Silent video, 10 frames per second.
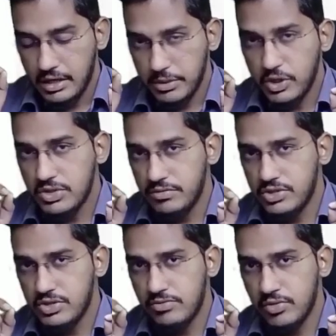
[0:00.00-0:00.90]
Because of
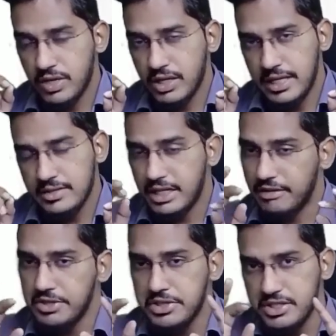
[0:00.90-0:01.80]
risk of over reliance,
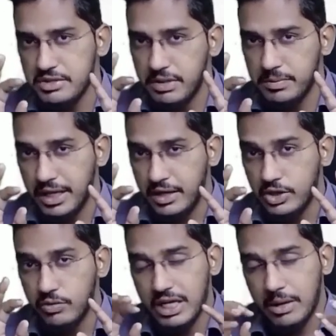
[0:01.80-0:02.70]
efficiency will be there.
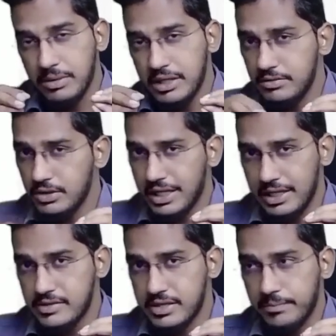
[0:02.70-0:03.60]
You will complete the work in
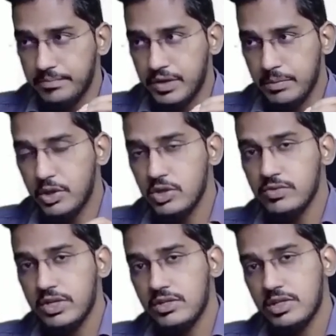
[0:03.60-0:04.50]
less time, because
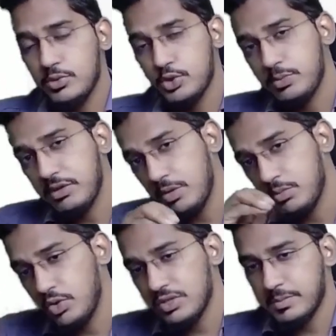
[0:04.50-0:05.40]
when you are supposed to perform
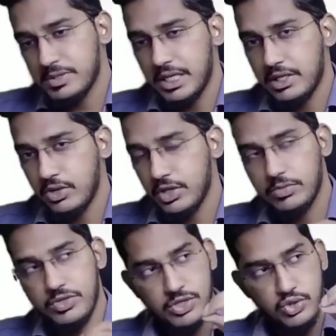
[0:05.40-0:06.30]
more substantive audit
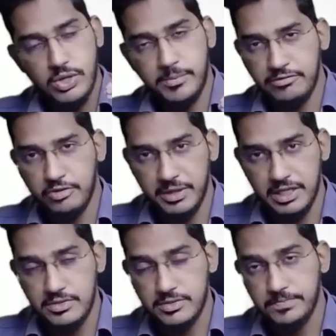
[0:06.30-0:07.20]
procedures, you are performing
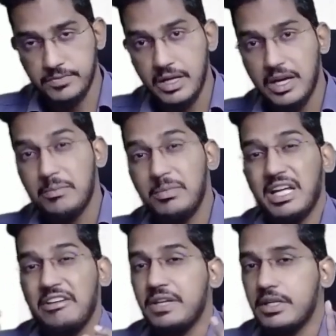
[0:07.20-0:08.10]
less. But
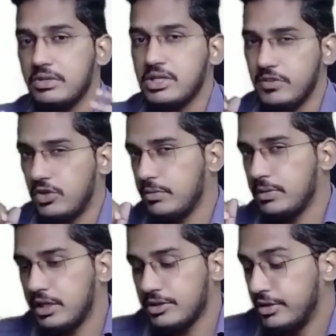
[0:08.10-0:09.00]
effectiveness will not be
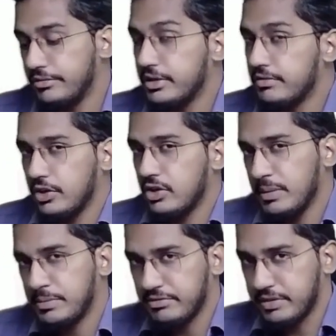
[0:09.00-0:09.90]
there. Your work will not be
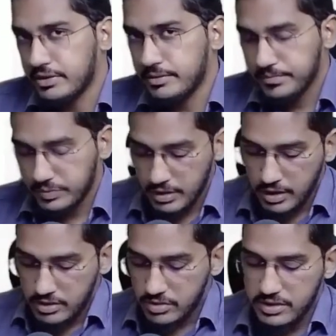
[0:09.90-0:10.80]
perfect.
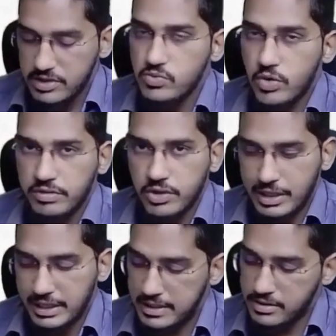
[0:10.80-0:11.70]
So this is what we
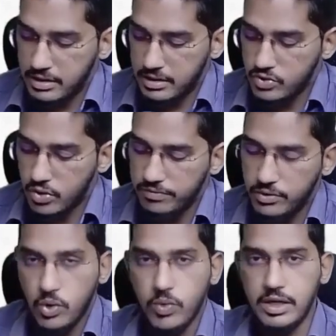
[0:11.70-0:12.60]
call it as risk of
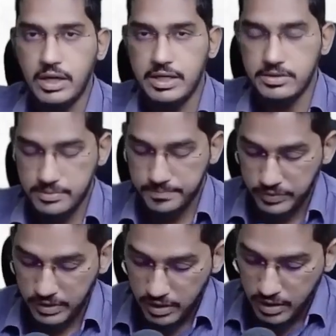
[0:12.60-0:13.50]
over reliance.
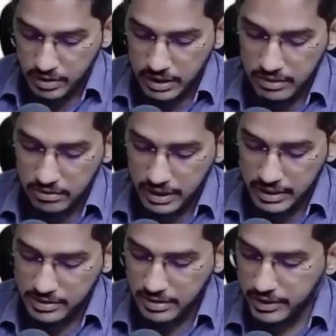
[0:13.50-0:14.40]
Now let
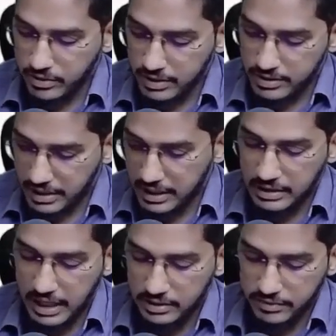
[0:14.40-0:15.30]
us try to understand
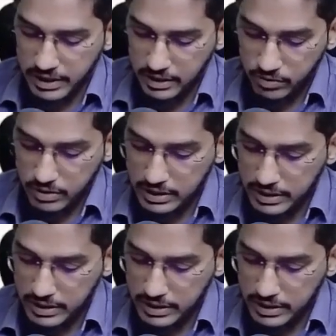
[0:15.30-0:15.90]
the other way around.